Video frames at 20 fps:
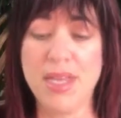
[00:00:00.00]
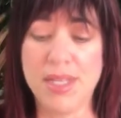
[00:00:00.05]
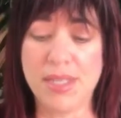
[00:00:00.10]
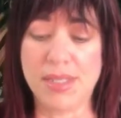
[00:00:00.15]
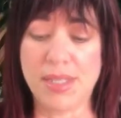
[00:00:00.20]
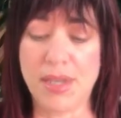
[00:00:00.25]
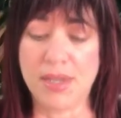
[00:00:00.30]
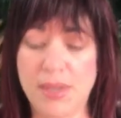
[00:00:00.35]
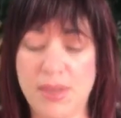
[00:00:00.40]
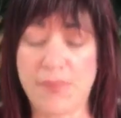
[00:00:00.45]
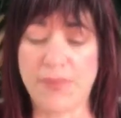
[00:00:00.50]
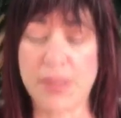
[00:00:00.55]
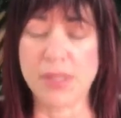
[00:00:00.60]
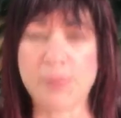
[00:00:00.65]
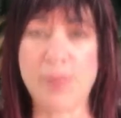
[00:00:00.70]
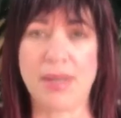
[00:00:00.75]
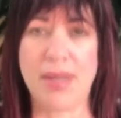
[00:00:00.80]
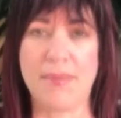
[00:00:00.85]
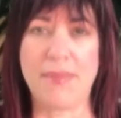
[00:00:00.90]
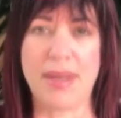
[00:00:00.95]
So the first
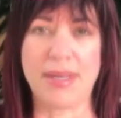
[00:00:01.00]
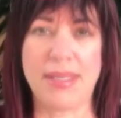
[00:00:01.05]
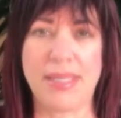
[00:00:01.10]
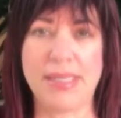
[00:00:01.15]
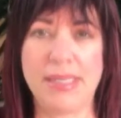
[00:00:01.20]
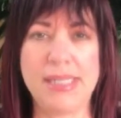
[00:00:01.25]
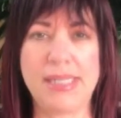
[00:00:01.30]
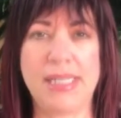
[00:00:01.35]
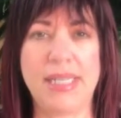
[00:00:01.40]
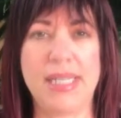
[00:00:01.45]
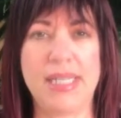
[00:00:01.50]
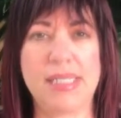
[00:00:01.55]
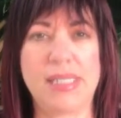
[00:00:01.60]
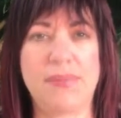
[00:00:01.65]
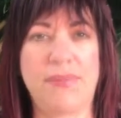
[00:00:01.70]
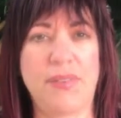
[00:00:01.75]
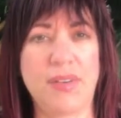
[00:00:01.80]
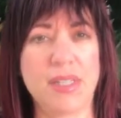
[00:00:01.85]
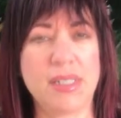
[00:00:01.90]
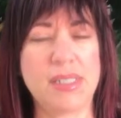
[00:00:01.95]
one on my list is
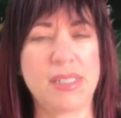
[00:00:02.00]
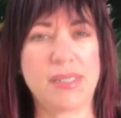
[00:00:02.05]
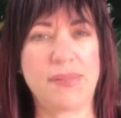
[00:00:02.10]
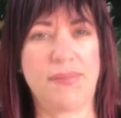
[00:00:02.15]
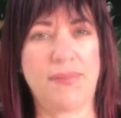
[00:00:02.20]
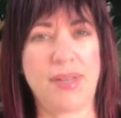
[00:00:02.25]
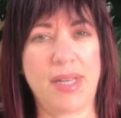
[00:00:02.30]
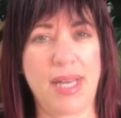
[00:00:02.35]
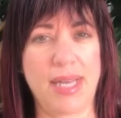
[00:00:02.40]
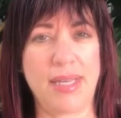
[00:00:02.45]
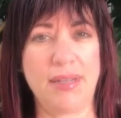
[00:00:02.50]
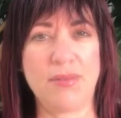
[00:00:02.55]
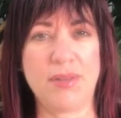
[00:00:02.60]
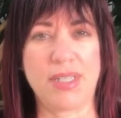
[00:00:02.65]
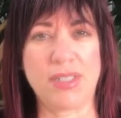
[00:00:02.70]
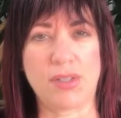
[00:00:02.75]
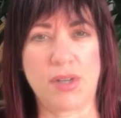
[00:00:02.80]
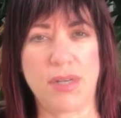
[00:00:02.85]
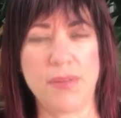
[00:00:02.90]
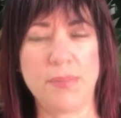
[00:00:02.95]
First Flight
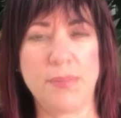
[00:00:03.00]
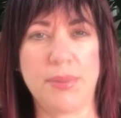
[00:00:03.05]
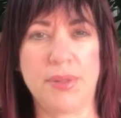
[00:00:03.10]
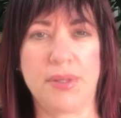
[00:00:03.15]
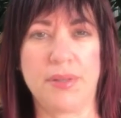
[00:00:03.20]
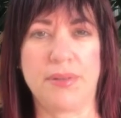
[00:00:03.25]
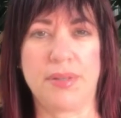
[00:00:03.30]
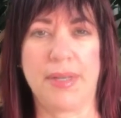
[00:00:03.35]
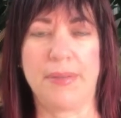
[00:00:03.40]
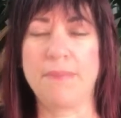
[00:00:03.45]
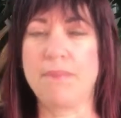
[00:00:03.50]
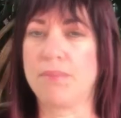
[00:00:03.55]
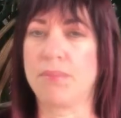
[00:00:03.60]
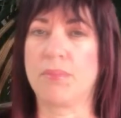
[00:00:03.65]
Restaurant and Brewery